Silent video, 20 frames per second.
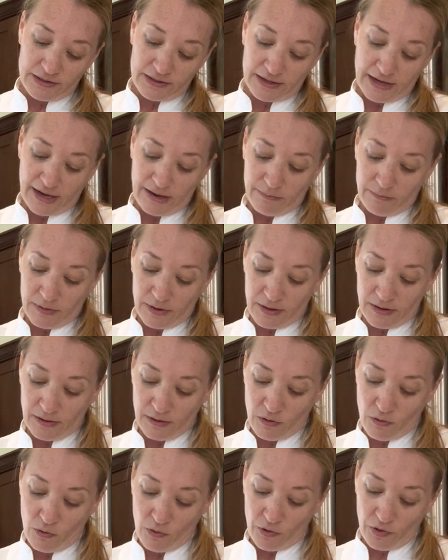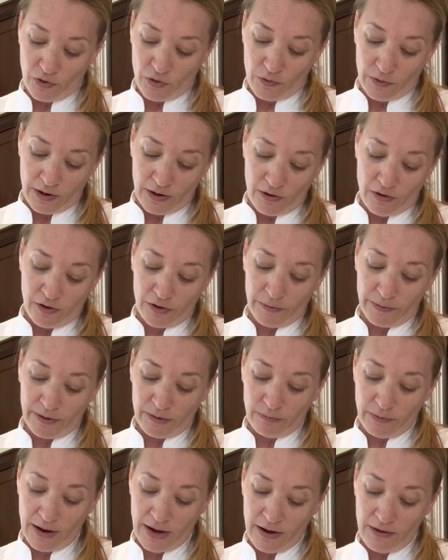same corner going all the way
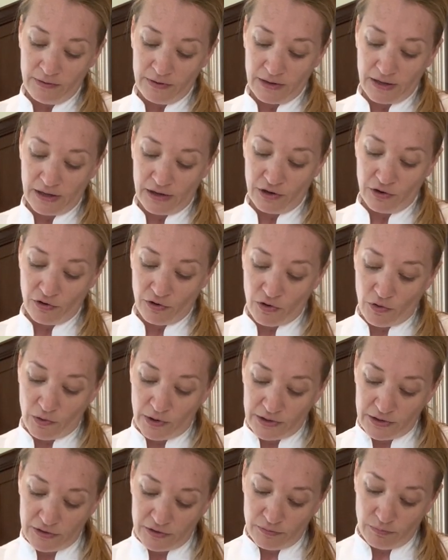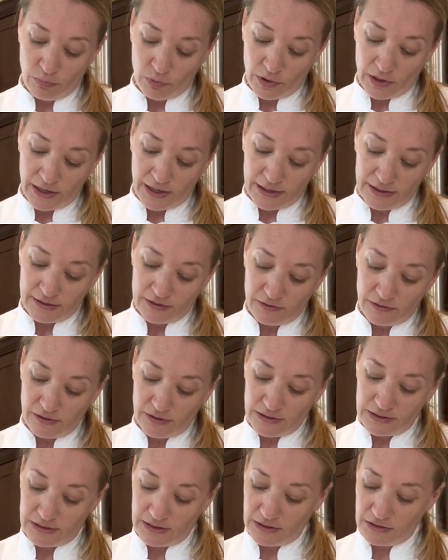around, and you're going to bring it to
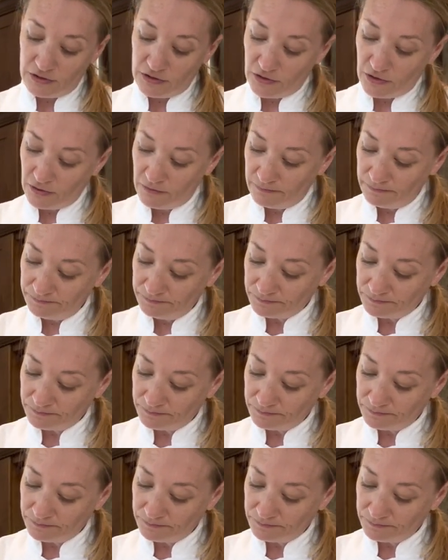the center.